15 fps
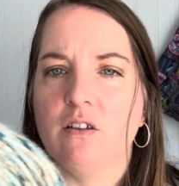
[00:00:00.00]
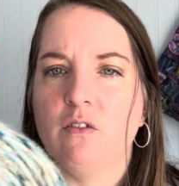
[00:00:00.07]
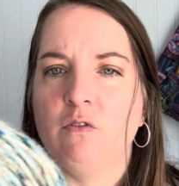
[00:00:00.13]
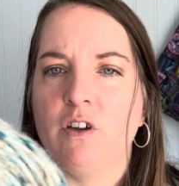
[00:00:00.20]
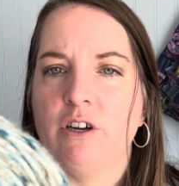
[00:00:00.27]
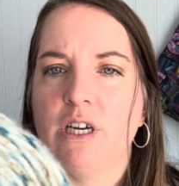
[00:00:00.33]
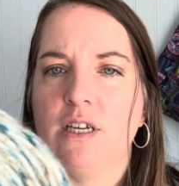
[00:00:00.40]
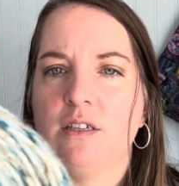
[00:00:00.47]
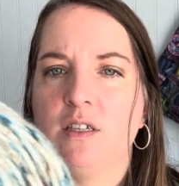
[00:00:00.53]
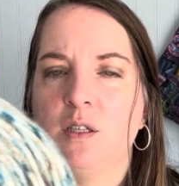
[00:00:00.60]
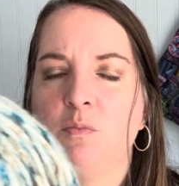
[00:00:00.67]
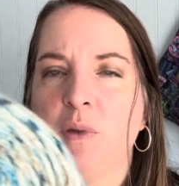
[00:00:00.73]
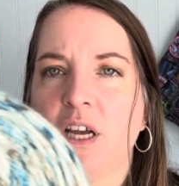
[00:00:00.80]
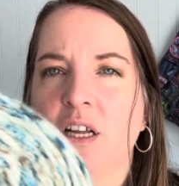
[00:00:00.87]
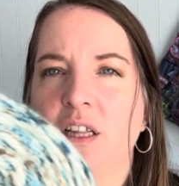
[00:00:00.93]
very
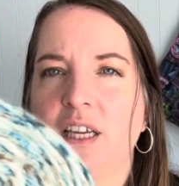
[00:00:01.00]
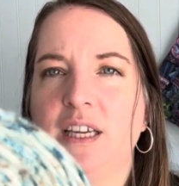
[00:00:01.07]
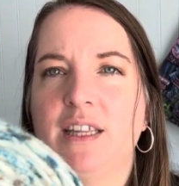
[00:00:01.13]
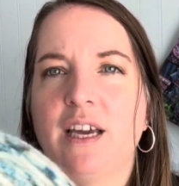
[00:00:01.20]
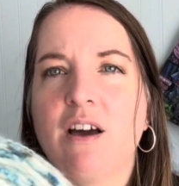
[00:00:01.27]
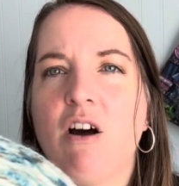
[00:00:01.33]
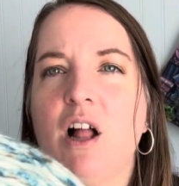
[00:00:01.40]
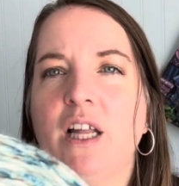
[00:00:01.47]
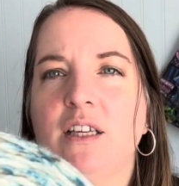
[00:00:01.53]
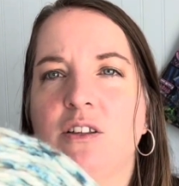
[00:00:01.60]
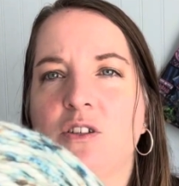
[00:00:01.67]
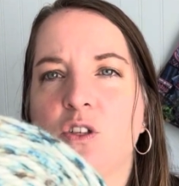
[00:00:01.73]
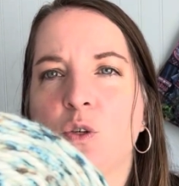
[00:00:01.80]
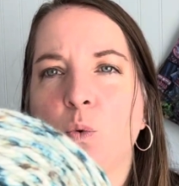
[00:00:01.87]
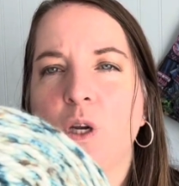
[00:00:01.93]
speckly, they call it
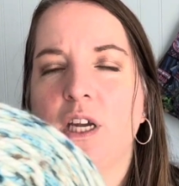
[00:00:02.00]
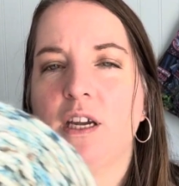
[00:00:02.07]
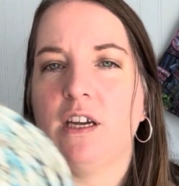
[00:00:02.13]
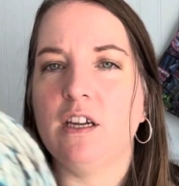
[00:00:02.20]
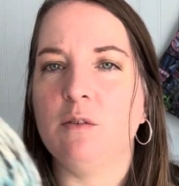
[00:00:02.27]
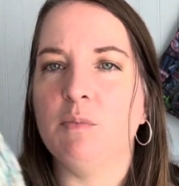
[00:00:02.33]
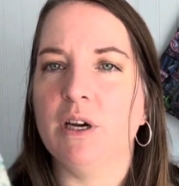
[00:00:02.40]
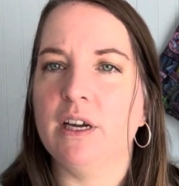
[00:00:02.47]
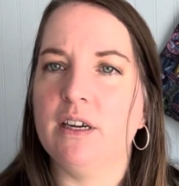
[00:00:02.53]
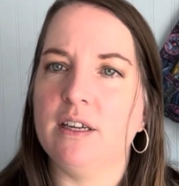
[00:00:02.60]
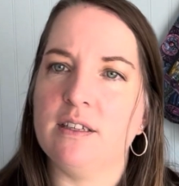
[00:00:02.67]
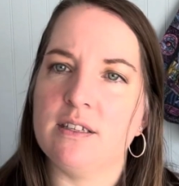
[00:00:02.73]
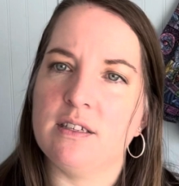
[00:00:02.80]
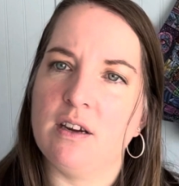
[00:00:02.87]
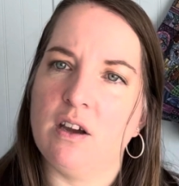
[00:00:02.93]
tweed, but
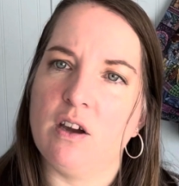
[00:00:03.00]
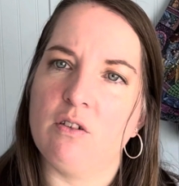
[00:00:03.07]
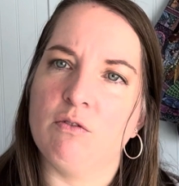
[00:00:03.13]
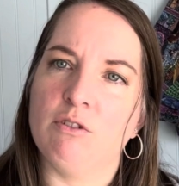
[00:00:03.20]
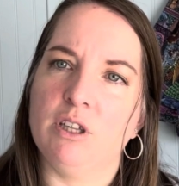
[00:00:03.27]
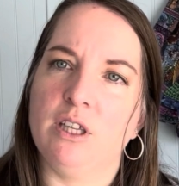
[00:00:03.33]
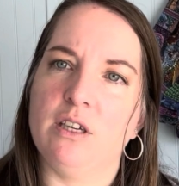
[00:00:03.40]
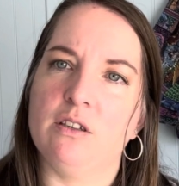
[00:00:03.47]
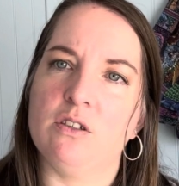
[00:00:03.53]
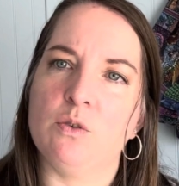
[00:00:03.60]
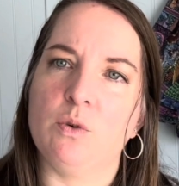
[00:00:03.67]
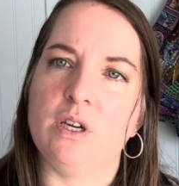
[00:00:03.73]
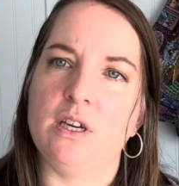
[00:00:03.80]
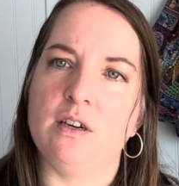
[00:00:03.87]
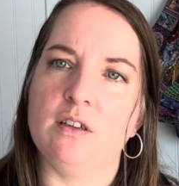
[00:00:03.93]
it's not really a
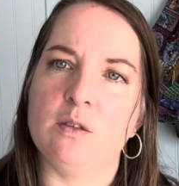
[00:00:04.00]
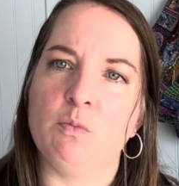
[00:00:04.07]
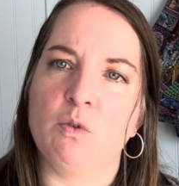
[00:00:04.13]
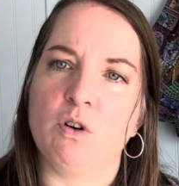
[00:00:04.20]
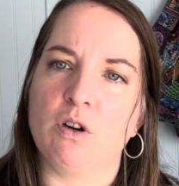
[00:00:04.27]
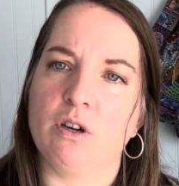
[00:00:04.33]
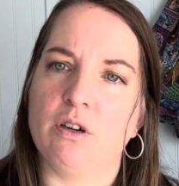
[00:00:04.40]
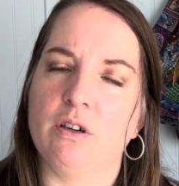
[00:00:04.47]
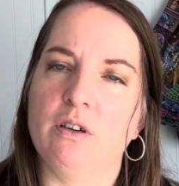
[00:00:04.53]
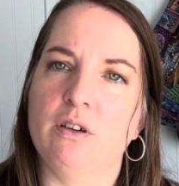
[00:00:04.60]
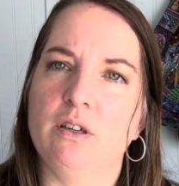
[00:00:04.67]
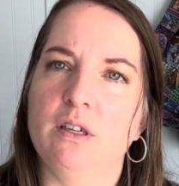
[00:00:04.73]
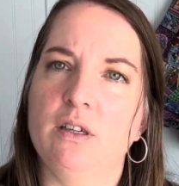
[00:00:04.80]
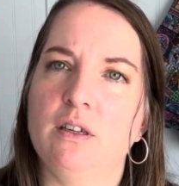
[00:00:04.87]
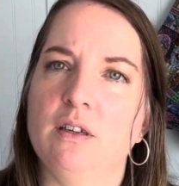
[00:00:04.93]
tweed, it's more
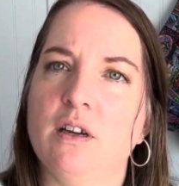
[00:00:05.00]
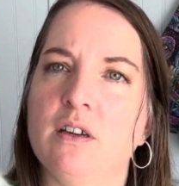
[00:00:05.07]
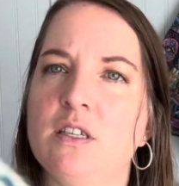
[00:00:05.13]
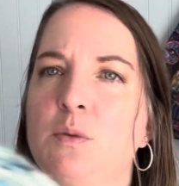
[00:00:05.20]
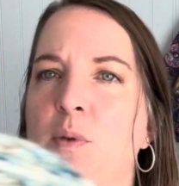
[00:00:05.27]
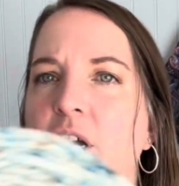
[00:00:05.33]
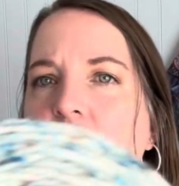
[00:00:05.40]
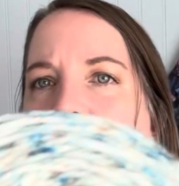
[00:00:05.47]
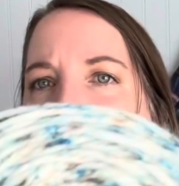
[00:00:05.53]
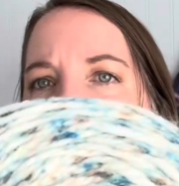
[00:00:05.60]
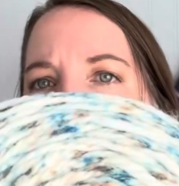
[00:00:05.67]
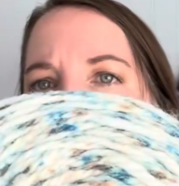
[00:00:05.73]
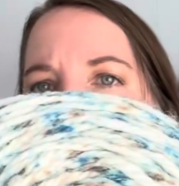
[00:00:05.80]
a speckle.